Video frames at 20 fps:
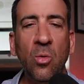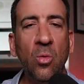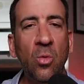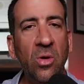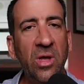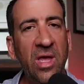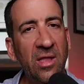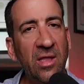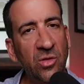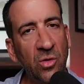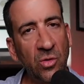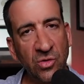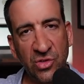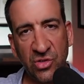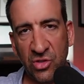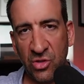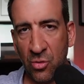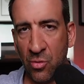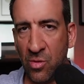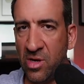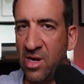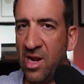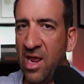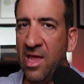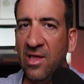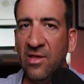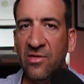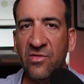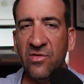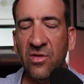You will get those 3
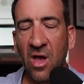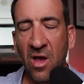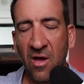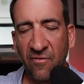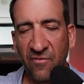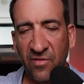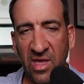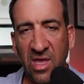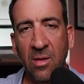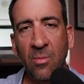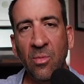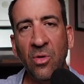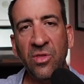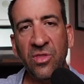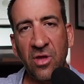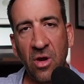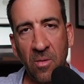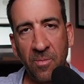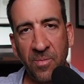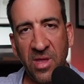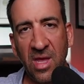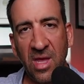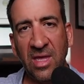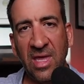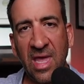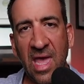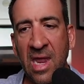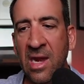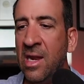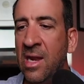days of chemotherapy
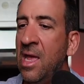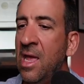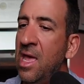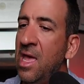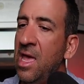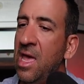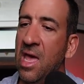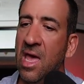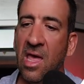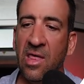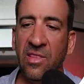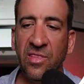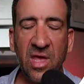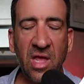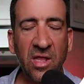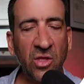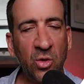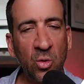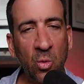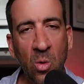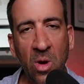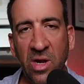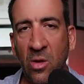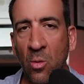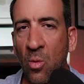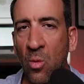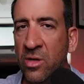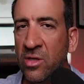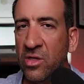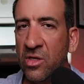again. And then
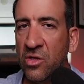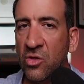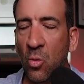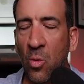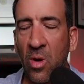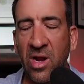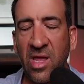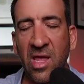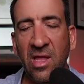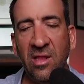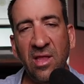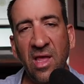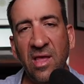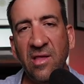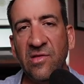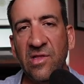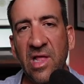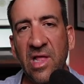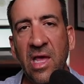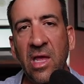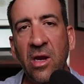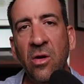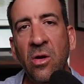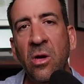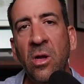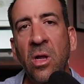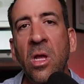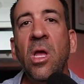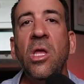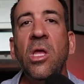21 to 28 days
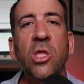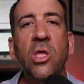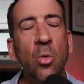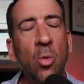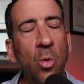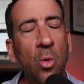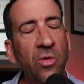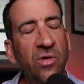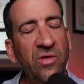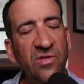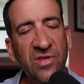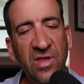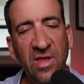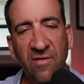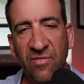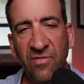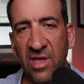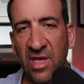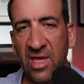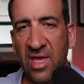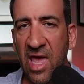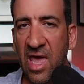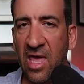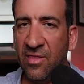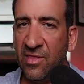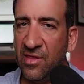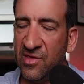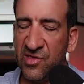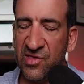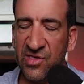later, you will receive
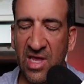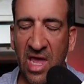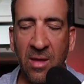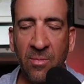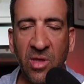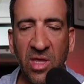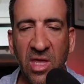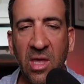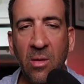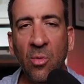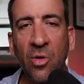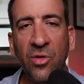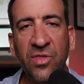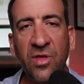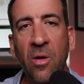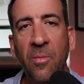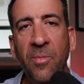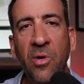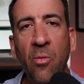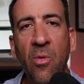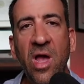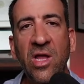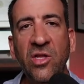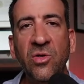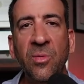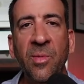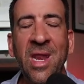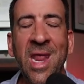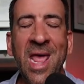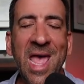the same chemotherapy
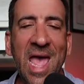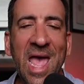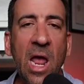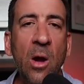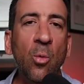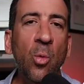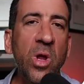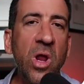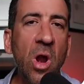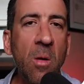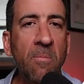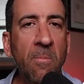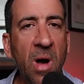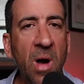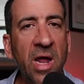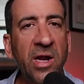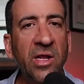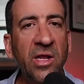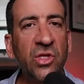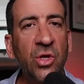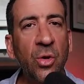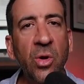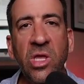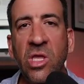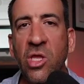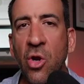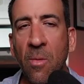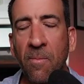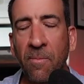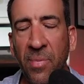regimen. And we are
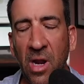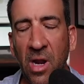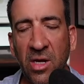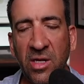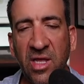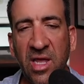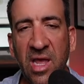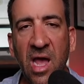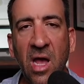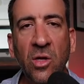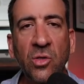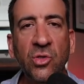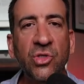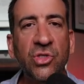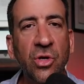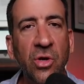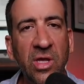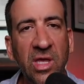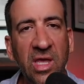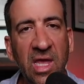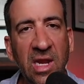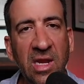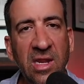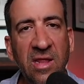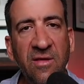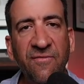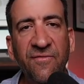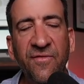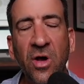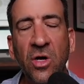monitoring your blood counts, your
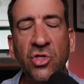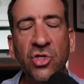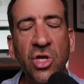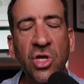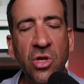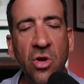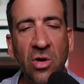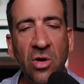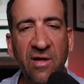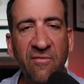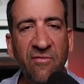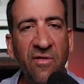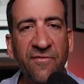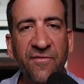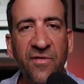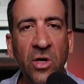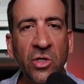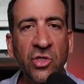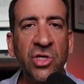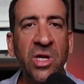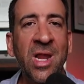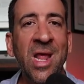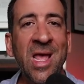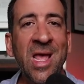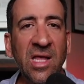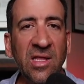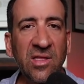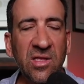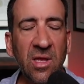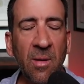kidney function, your liver function
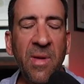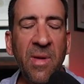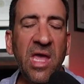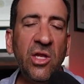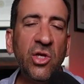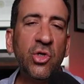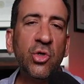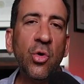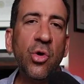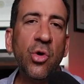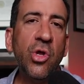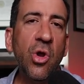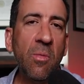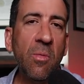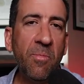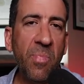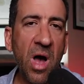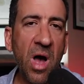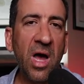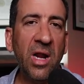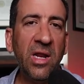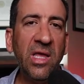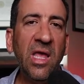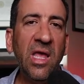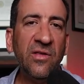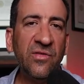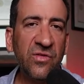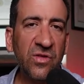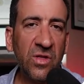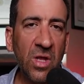to make sure your body
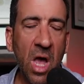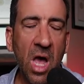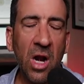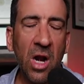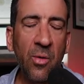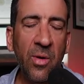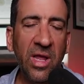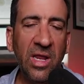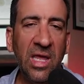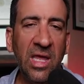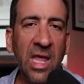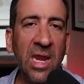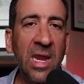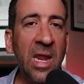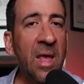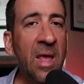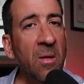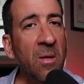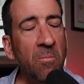is tolerating it.